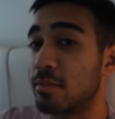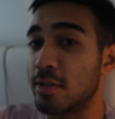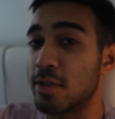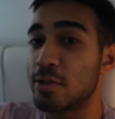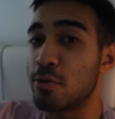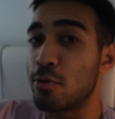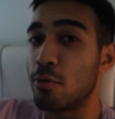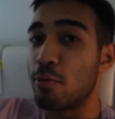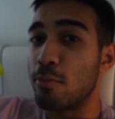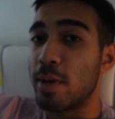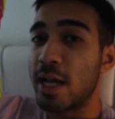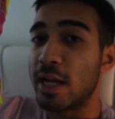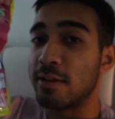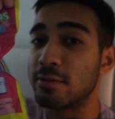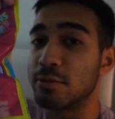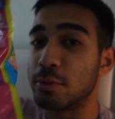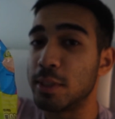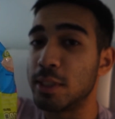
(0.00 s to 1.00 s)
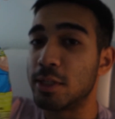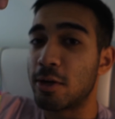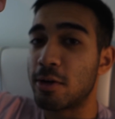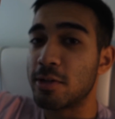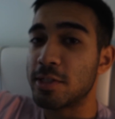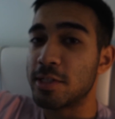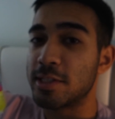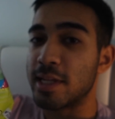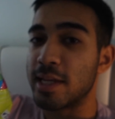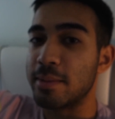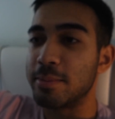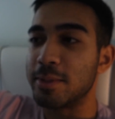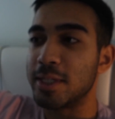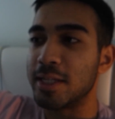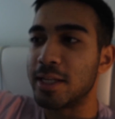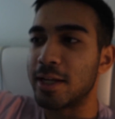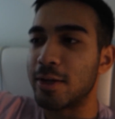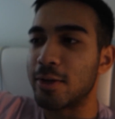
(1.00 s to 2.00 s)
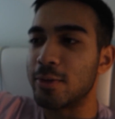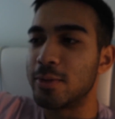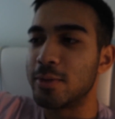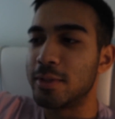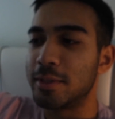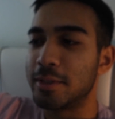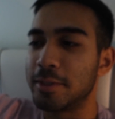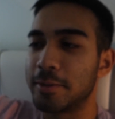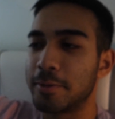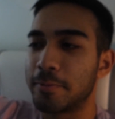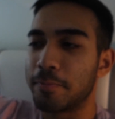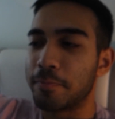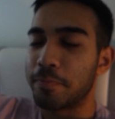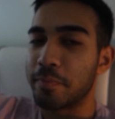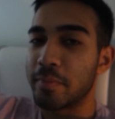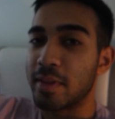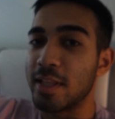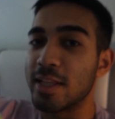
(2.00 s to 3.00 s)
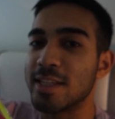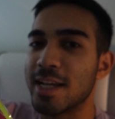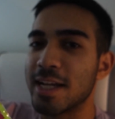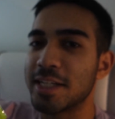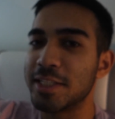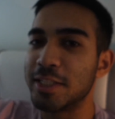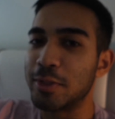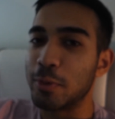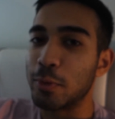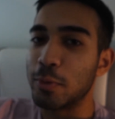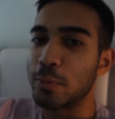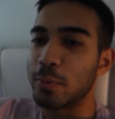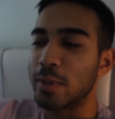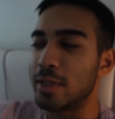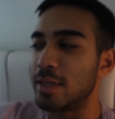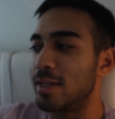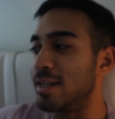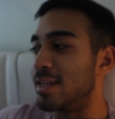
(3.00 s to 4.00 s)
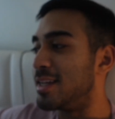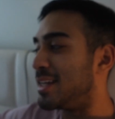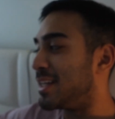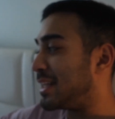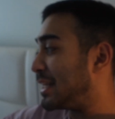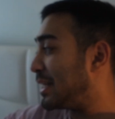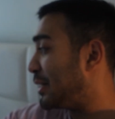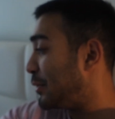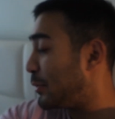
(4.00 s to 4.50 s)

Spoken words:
this whole bag of sweet tarts is empty now. This is actually an old one. The